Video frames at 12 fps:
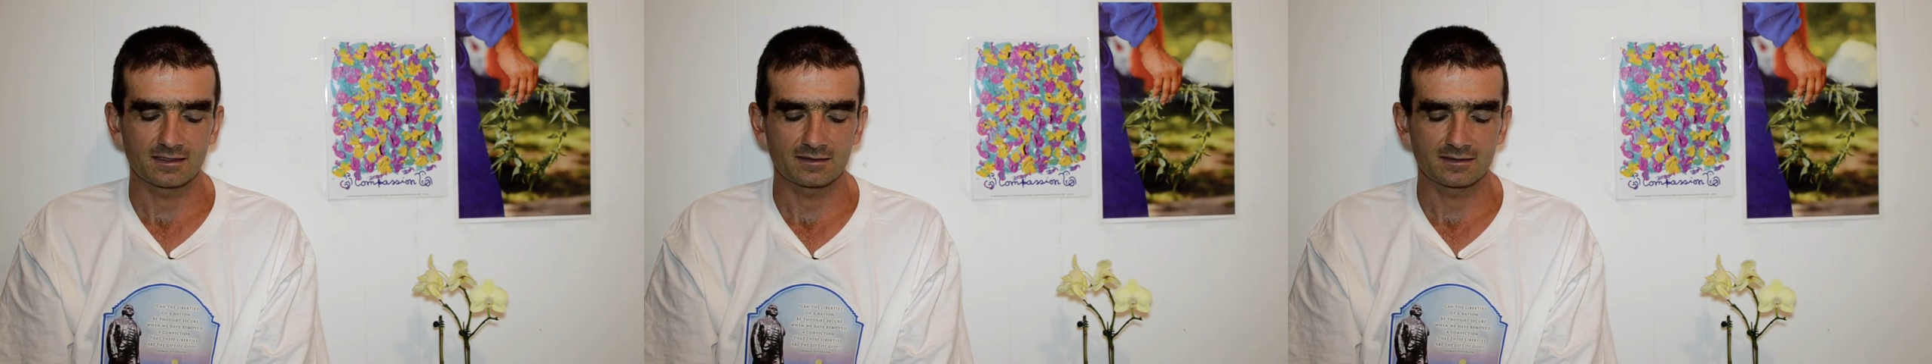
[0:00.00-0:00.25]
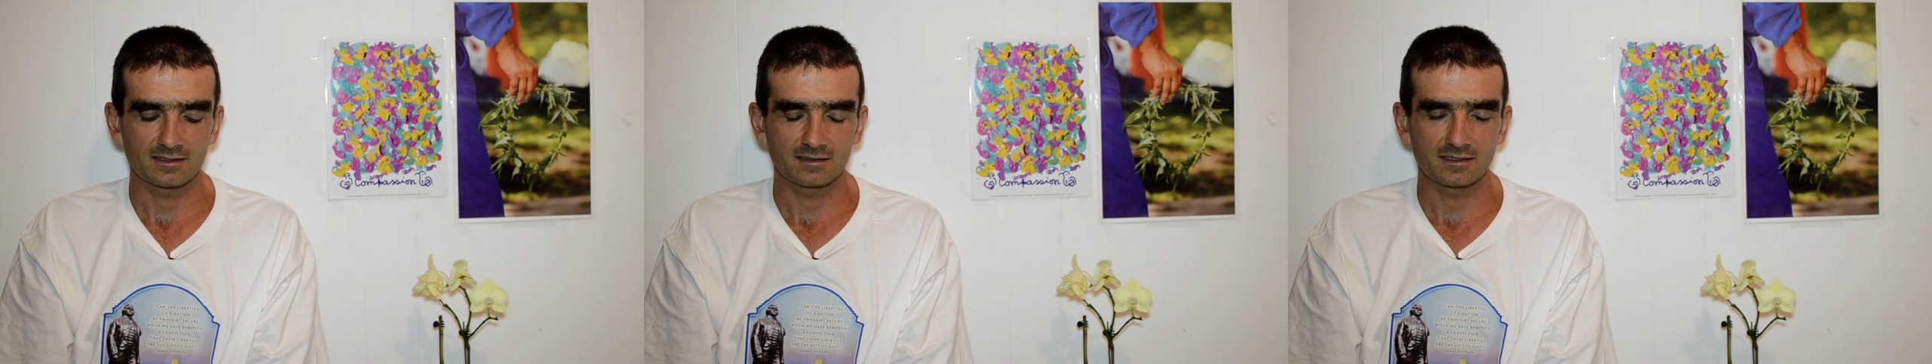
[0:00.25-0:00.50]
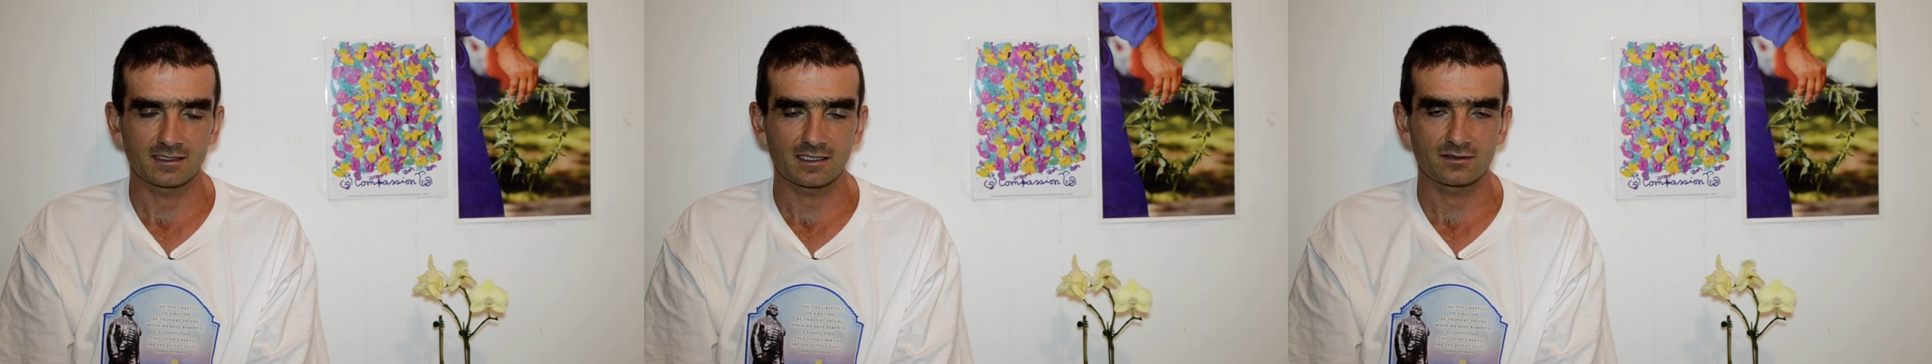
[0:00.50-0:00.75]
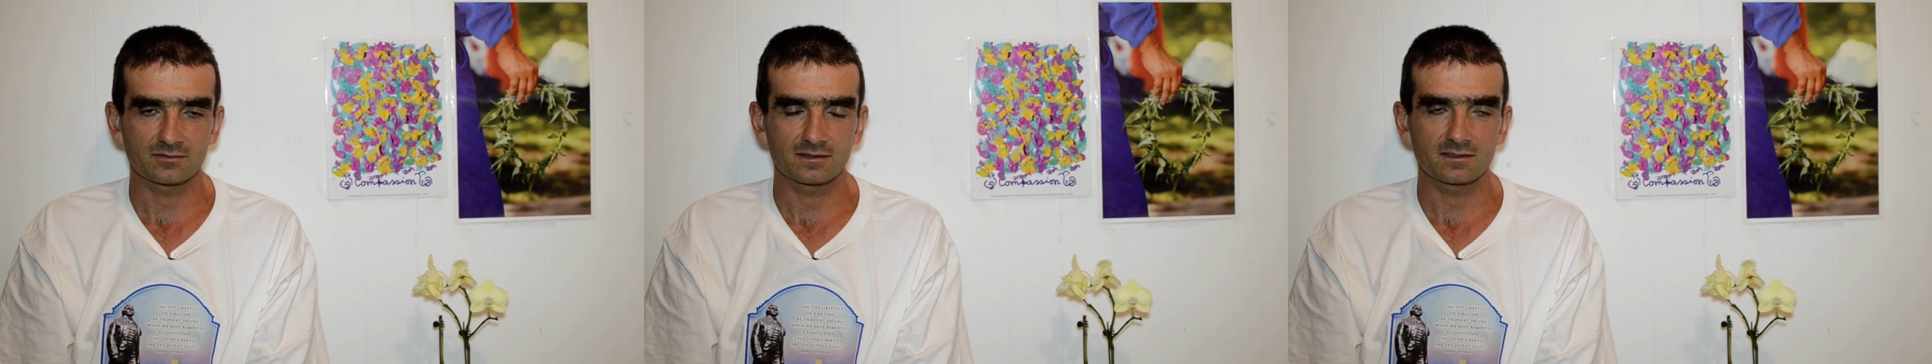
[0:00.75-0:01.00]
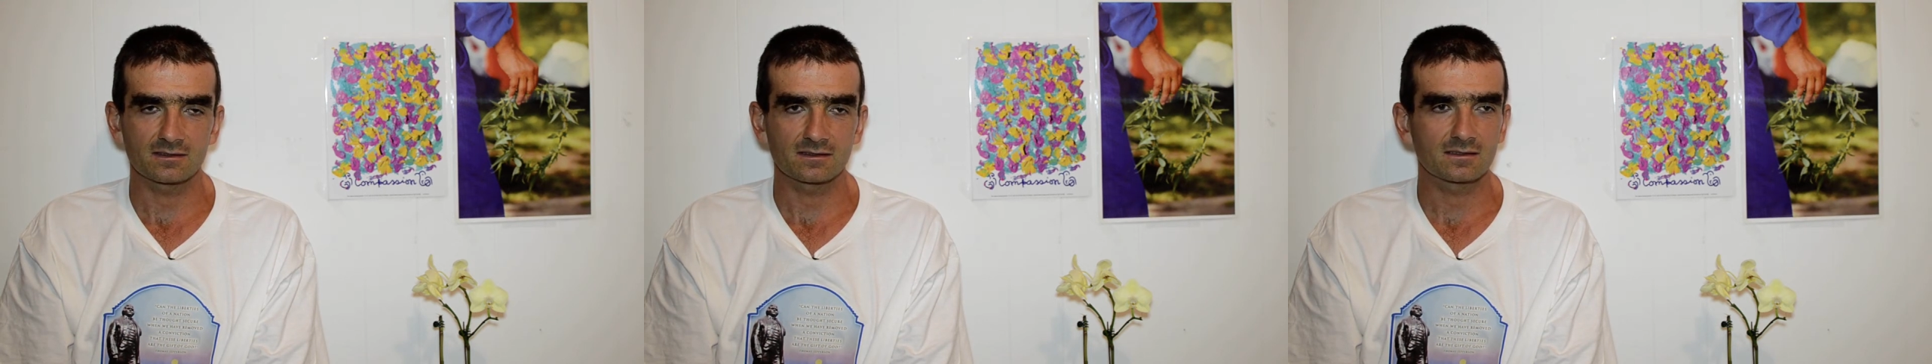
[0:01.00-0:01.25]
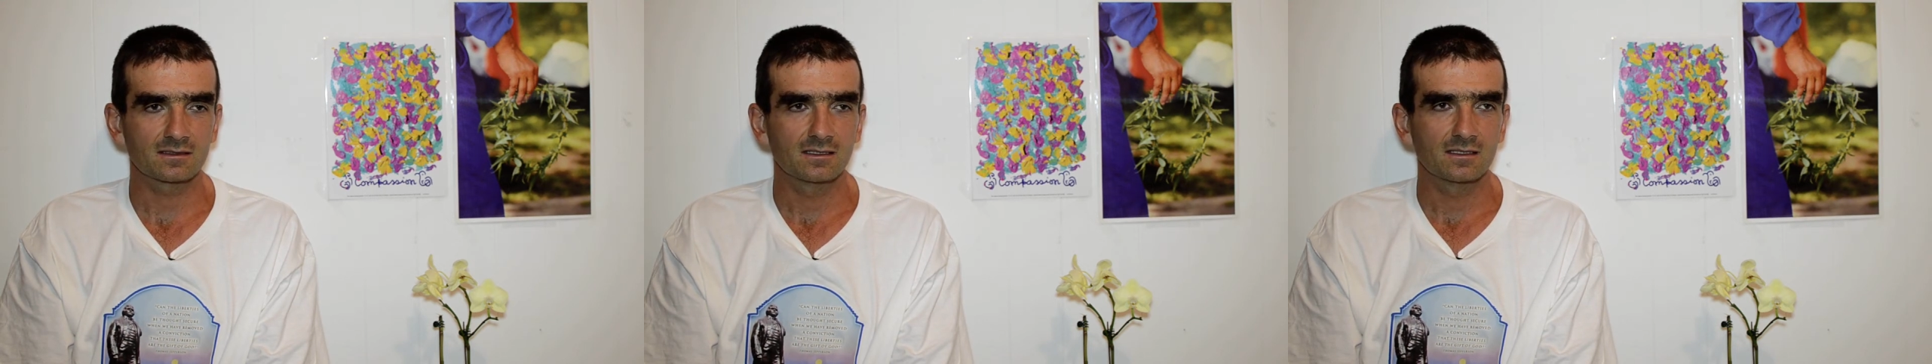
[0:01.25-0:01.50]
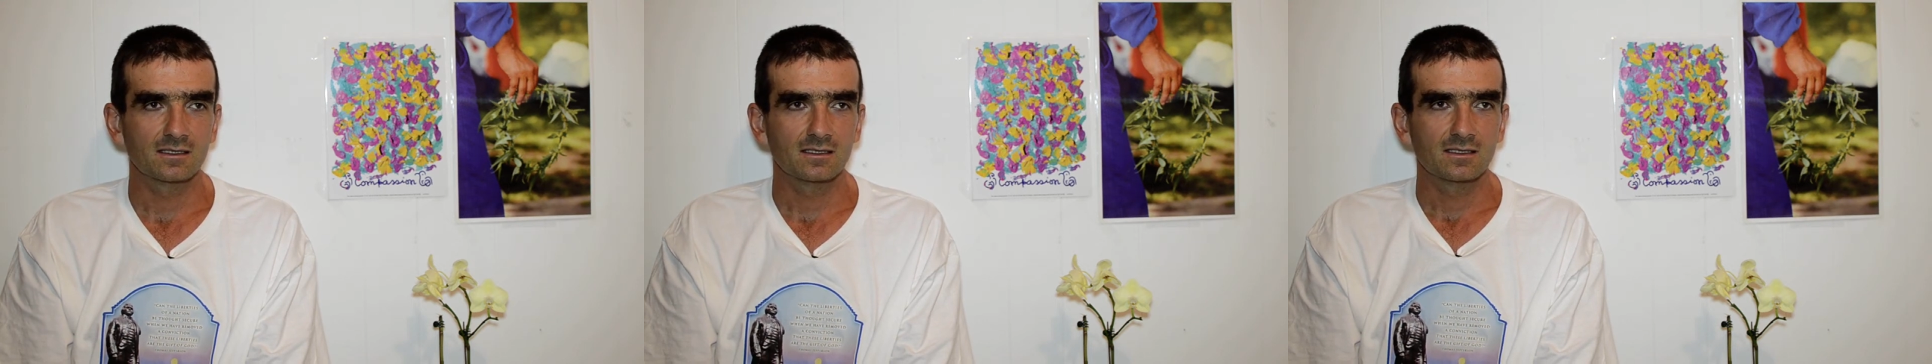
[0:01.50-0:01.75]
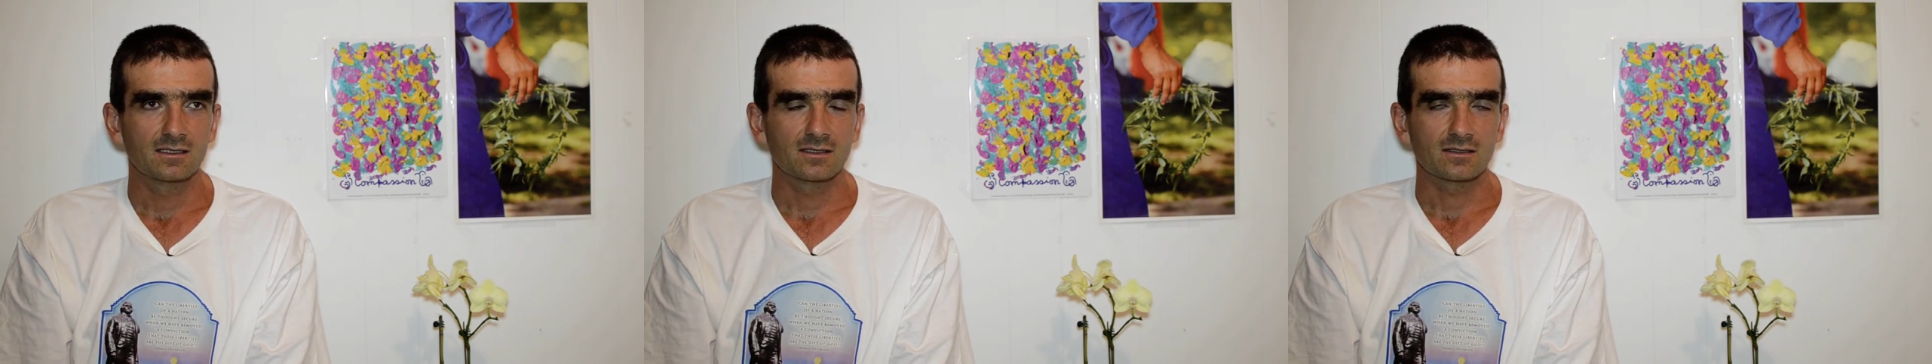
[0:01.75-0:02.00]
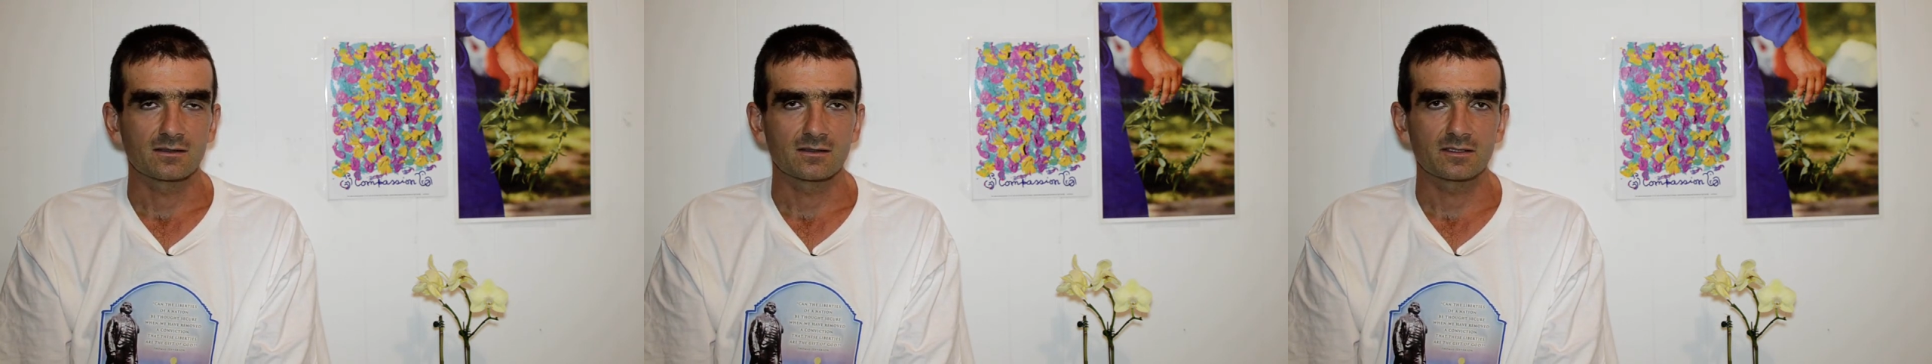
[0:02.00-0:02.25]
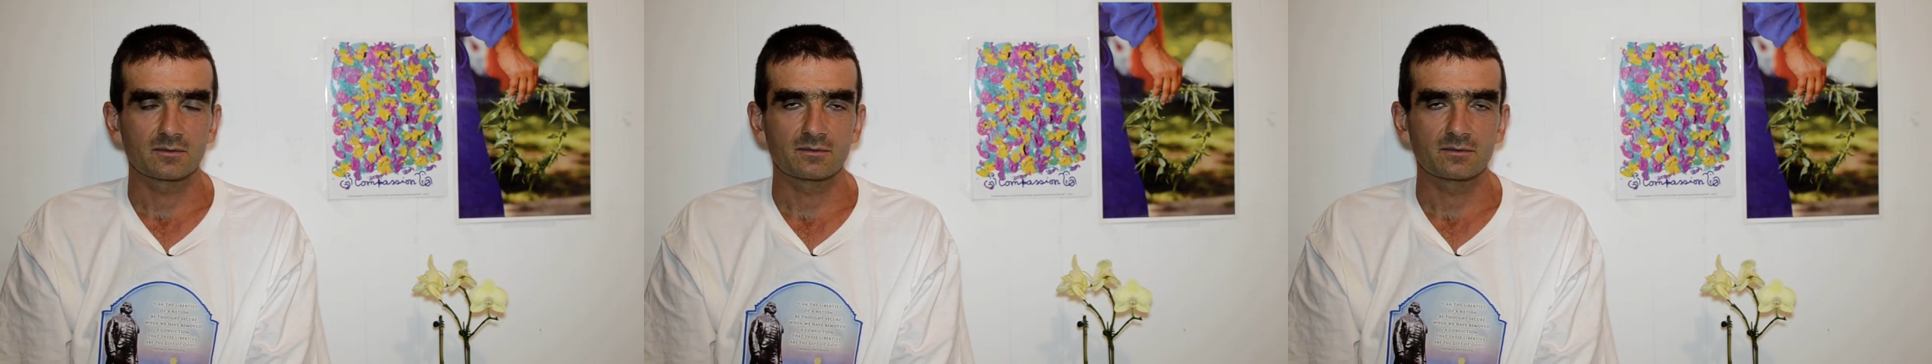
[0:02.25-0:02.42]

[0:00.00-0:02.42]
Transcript: And then around a little